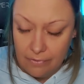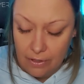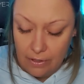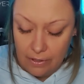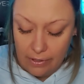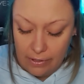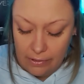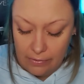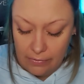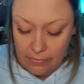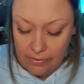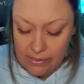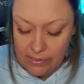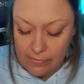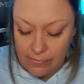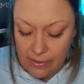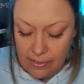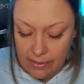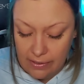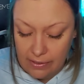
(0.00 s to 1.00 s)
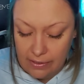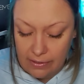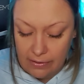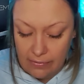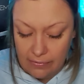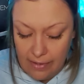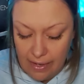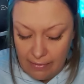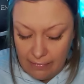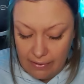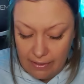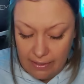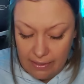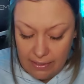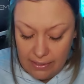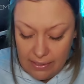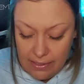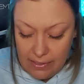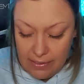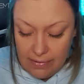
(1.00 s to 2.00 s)
Are you going to go this way or are you going to go that way?
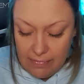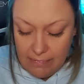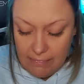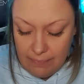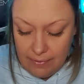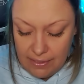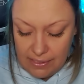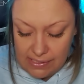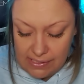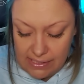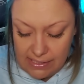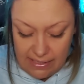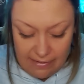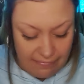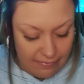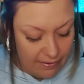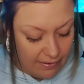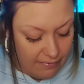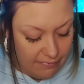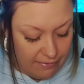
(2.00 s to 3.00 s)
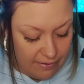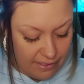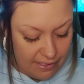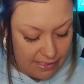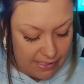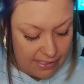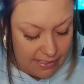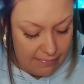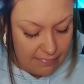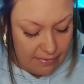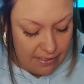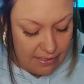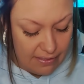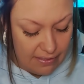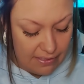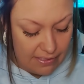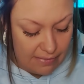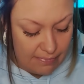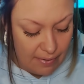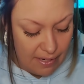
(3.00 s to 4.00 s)
Because I definitely feel like somebody
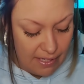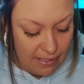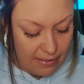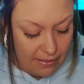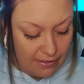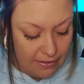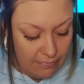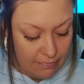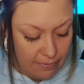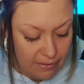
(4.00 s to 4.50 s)
here is spying on you,